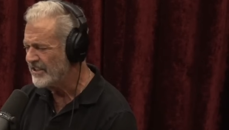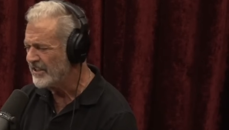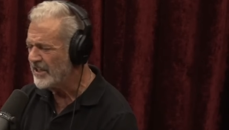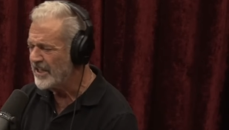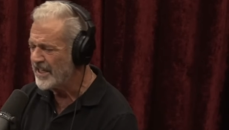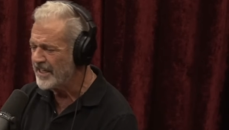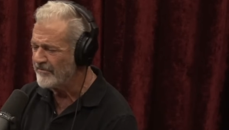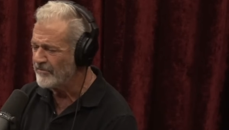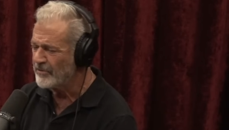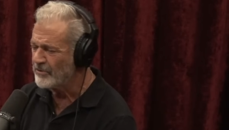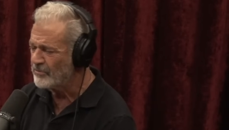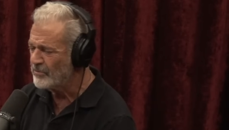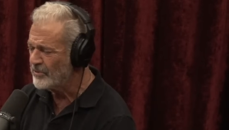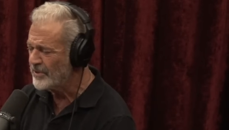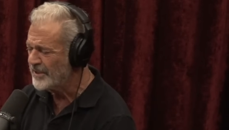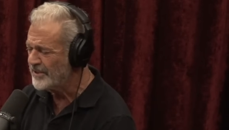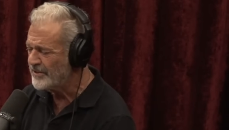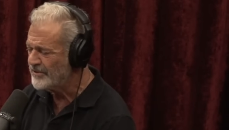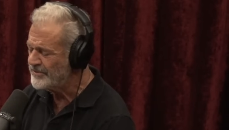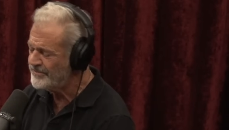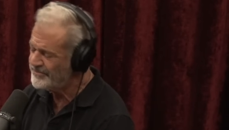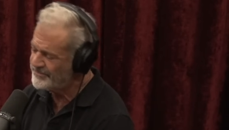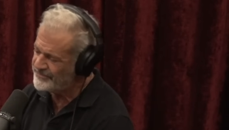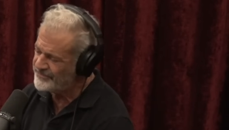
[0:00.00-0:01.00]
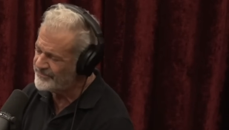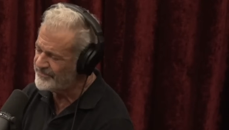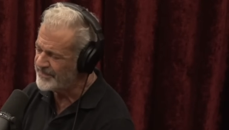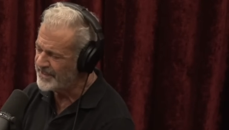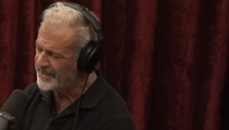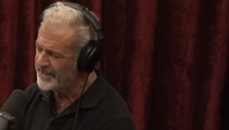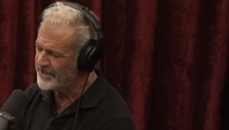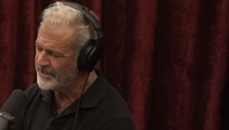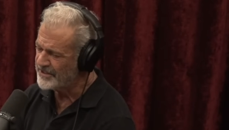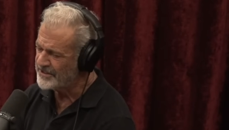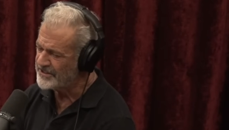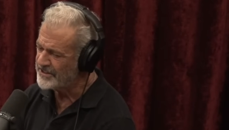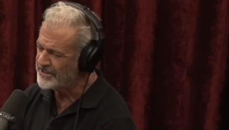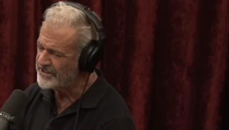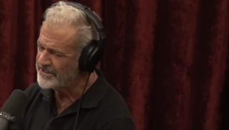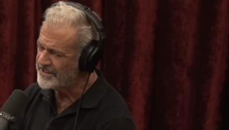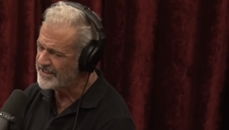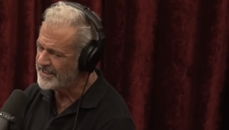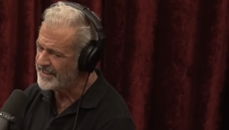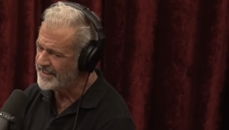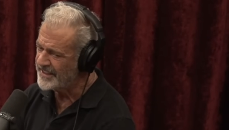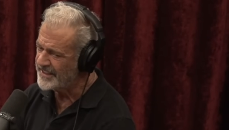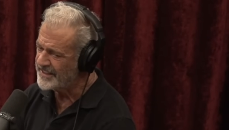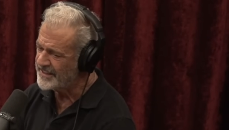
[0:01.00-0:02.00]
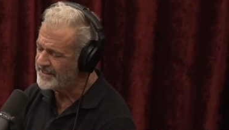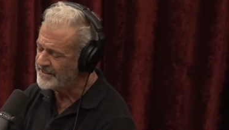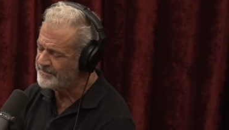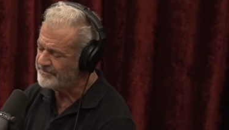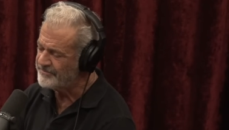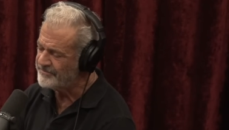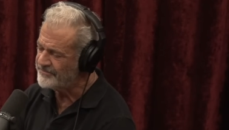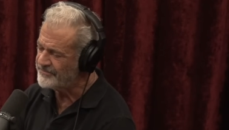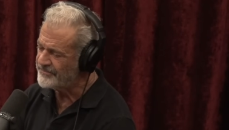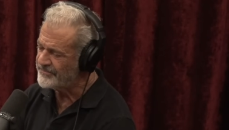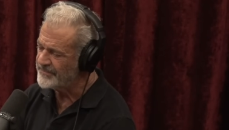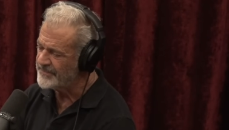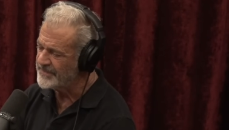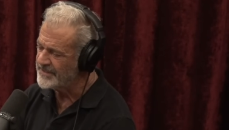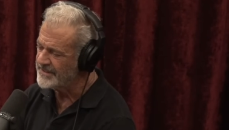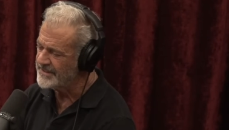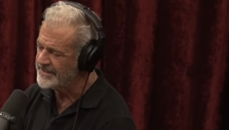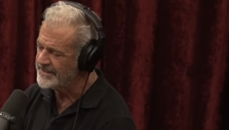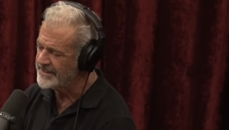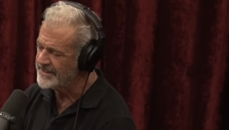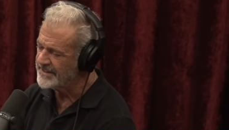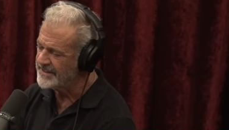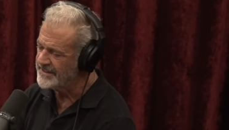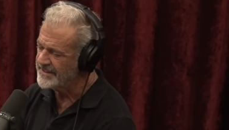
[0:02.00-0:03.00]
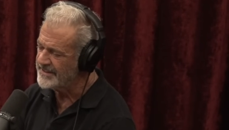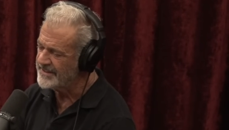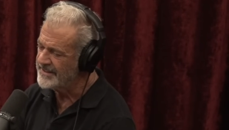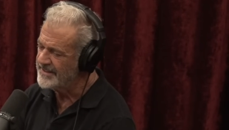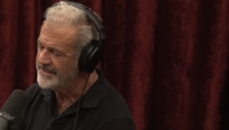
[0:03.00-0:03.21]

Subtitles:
alive and well in our society, I think.